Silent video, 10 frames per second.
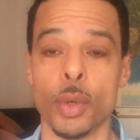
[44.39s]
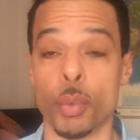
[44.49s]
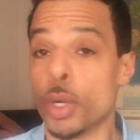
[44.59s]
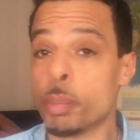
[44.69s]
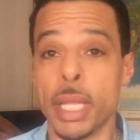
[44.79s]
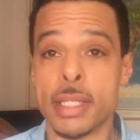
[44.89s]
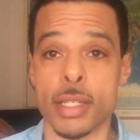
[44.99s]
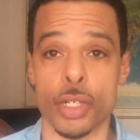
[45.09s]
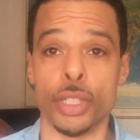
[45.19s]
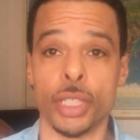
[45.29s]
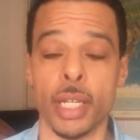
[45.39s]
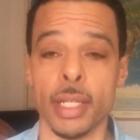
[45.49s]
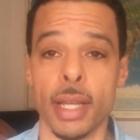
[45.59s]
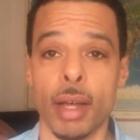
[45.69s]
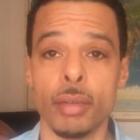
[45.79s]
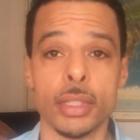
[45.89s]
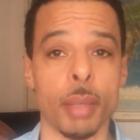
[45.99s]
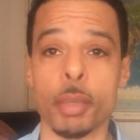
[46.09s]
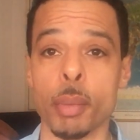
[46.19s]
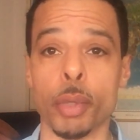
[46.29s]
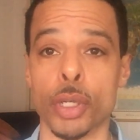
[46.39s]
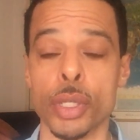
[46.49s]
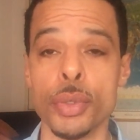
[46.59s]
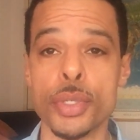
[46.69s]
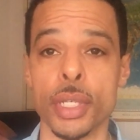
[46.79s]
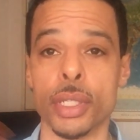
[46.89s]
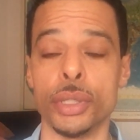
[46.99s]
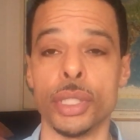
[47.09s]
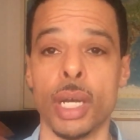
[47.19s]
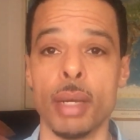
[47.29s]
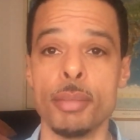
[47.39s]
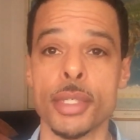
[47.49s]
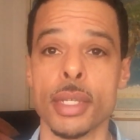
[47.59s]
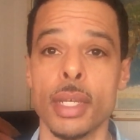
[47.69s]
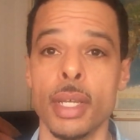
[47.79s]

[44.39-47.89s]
Workplaces are shutting down. Some people are losing their jobs.